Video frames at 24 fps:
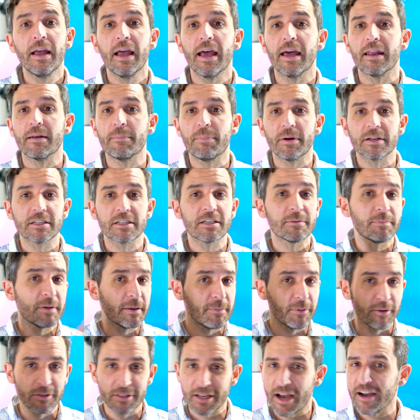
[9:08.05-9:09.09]
And a bunch of
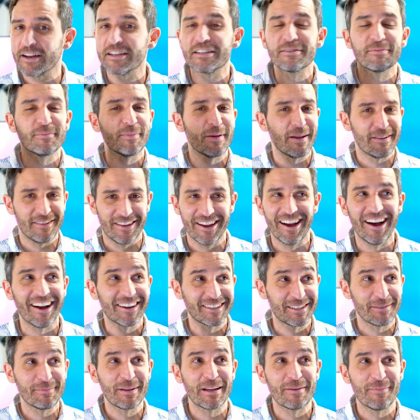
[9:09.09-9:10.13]
people talked to, talked
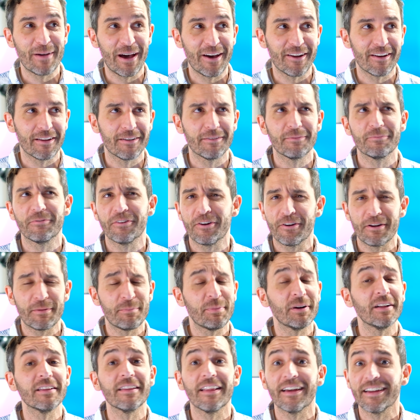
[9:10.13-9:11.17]
to me about it very
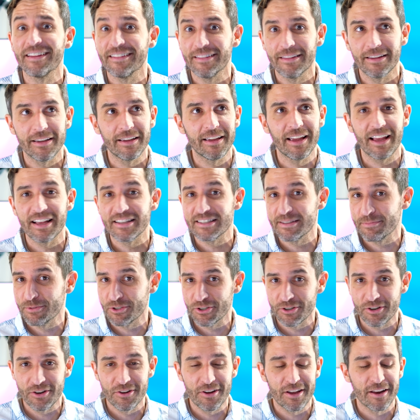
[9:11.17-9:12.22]
politely, as I'm
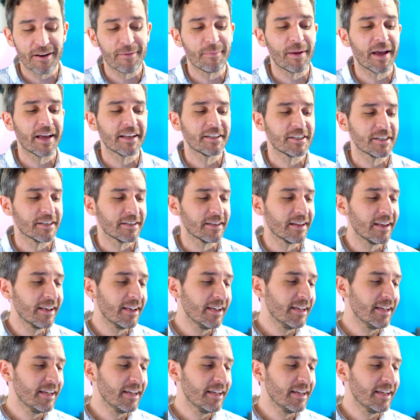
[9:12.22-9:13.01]
sure you can imagine,